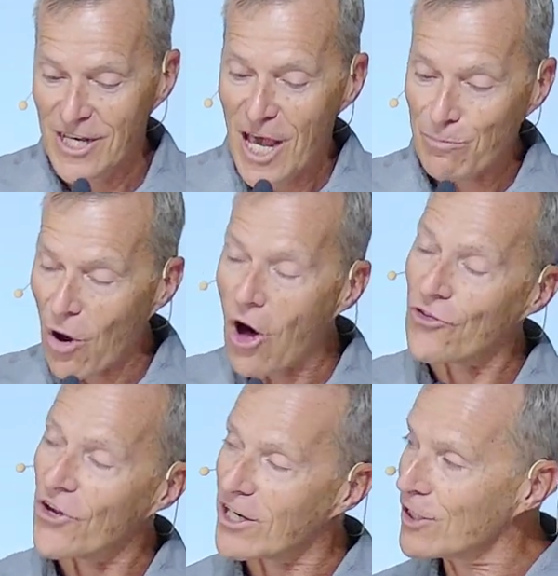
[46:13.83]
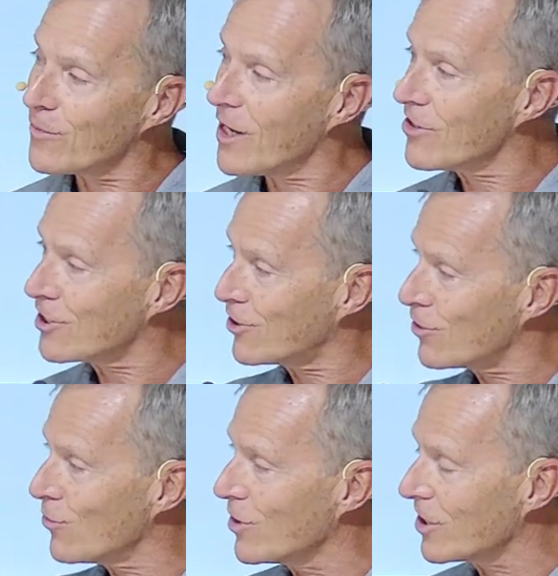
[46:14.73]
And Paul talks about this
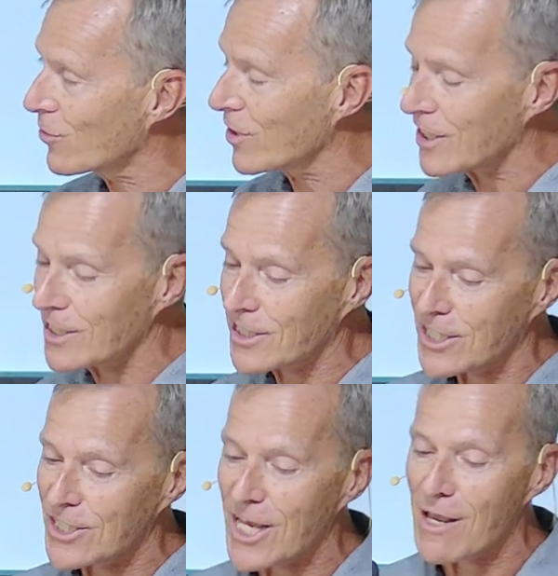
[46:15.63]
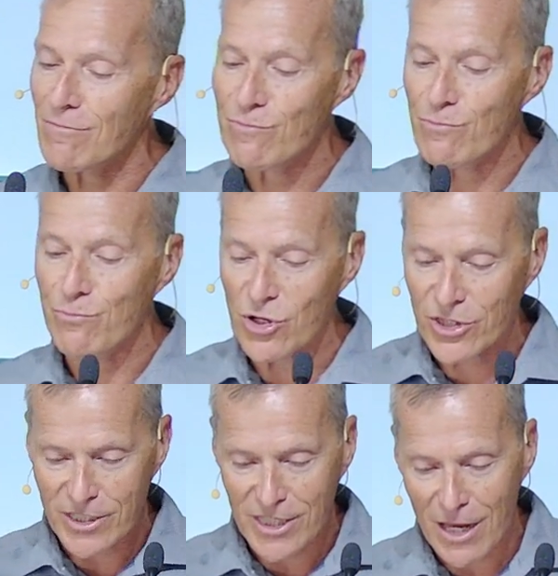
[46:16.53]
too with the Corinthians in the same book,
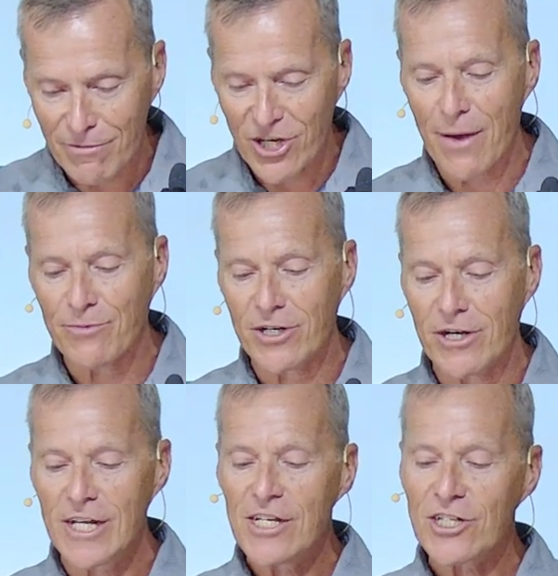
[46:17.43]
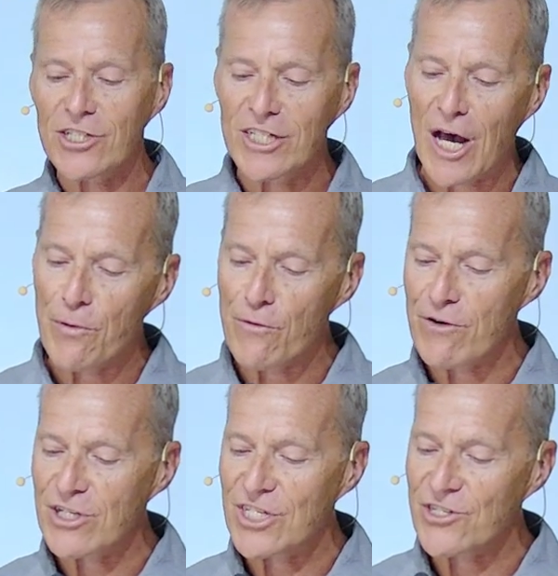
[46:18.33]
the same chapter, just a couple
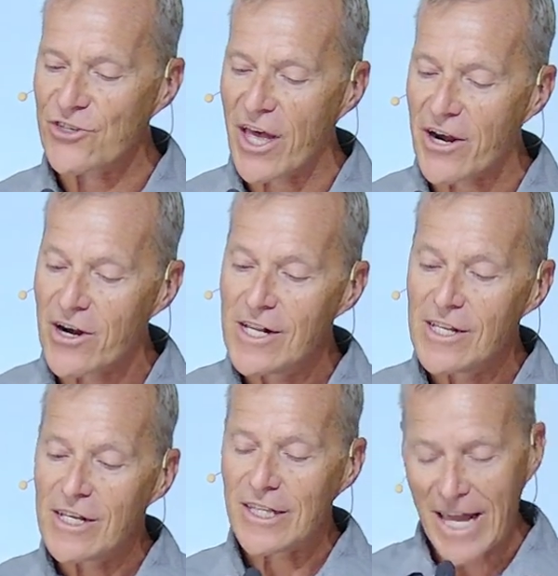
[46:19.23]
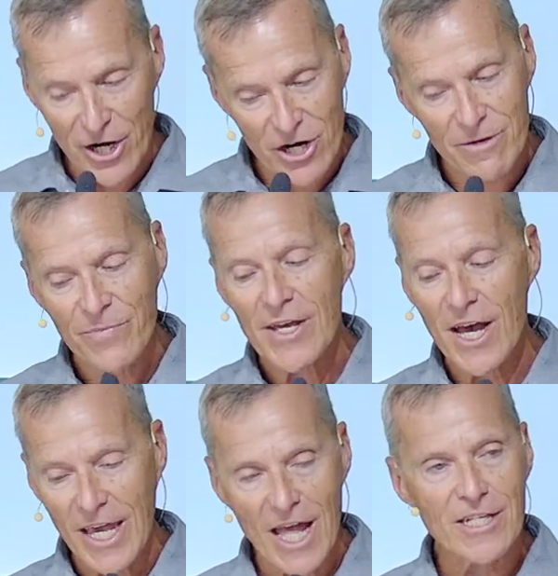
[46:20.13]
verses later, later,
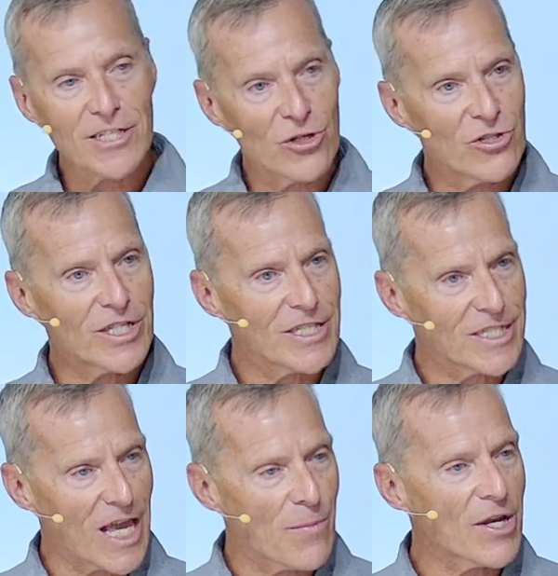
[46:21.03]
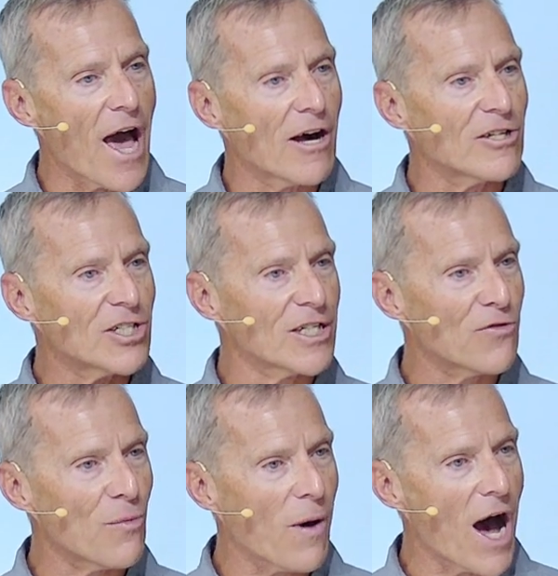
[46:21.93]
again, using the same analogy of
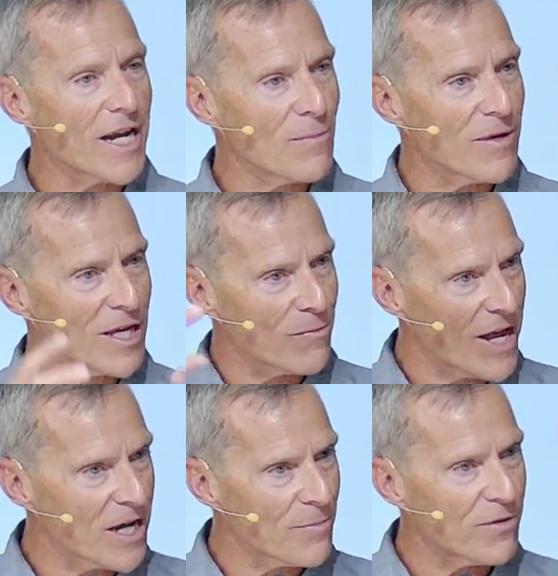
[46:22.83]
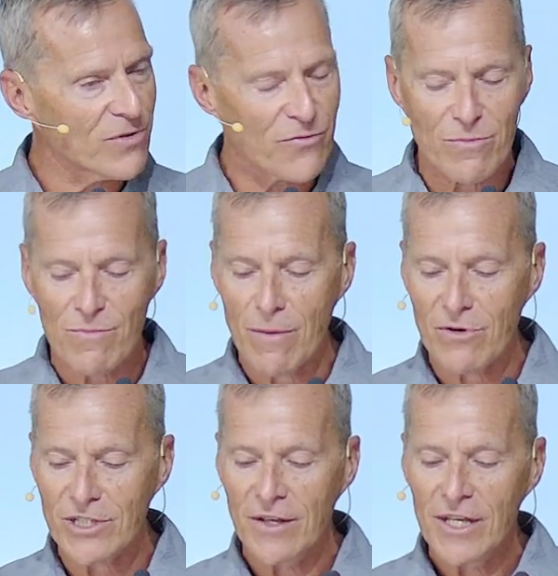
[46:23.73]
the body being made up of different members.